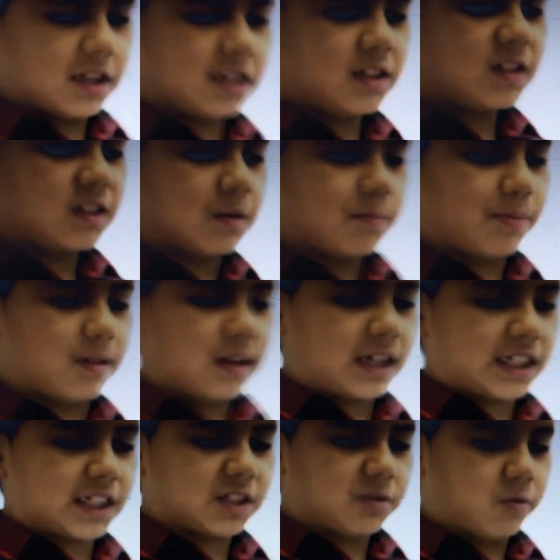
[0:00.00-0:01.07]
This is a
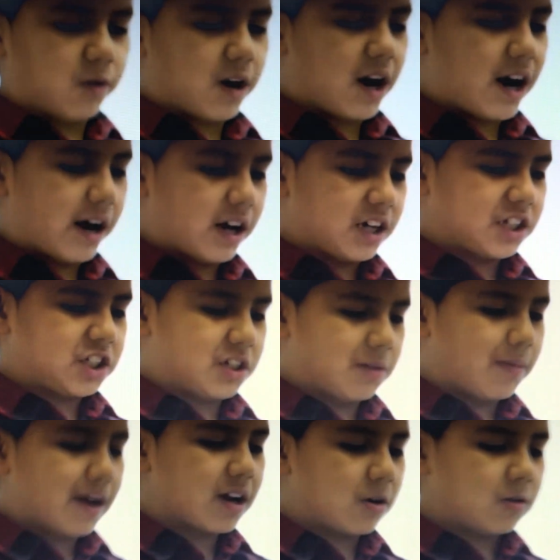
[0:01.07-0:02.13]
place where I
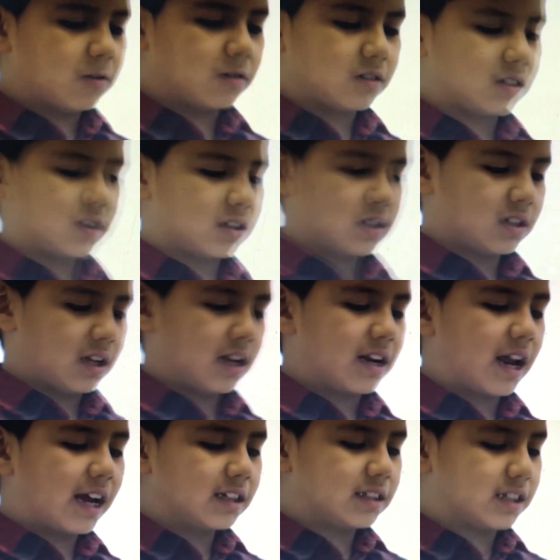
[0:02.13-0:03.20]
share my goals
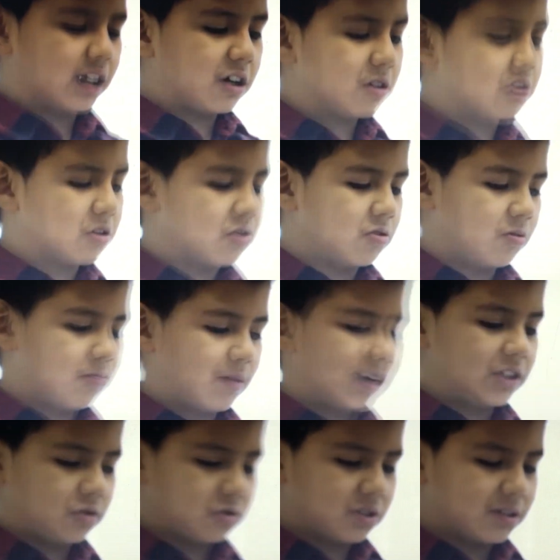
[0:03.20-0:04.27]
and I tell you
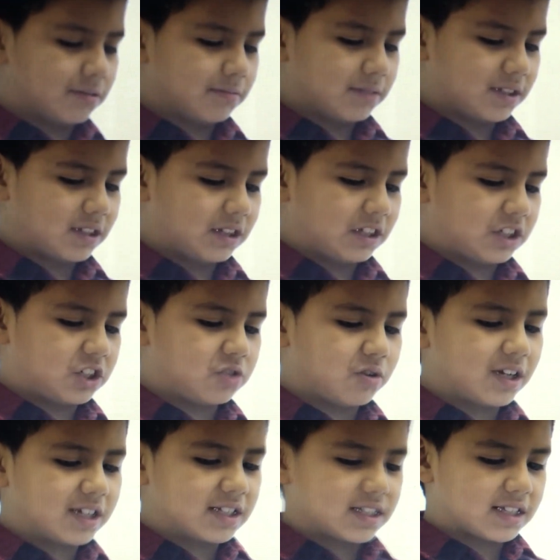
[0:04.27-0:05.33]
my dreams and the
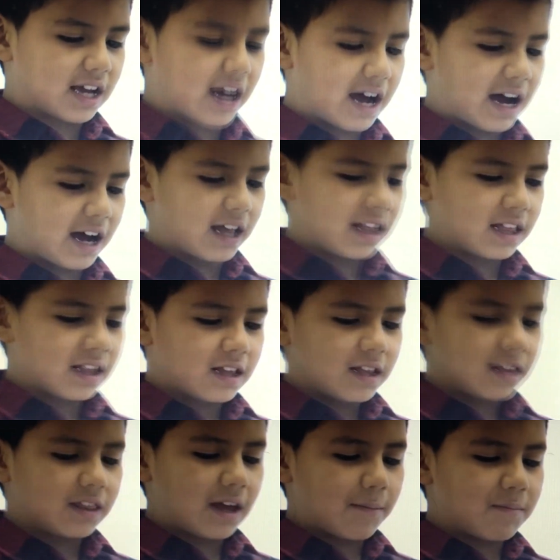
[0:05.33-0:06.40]
strengths
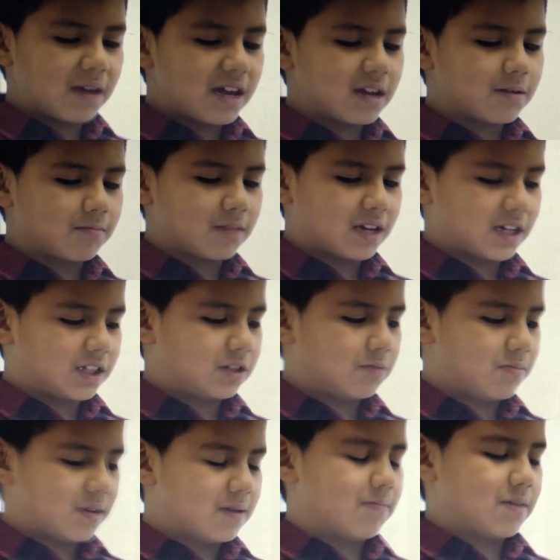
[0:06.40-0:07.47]
that make me
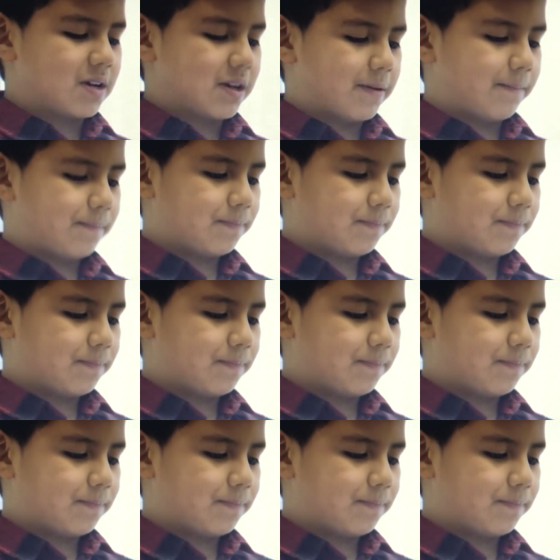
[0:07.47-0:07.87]
to be me.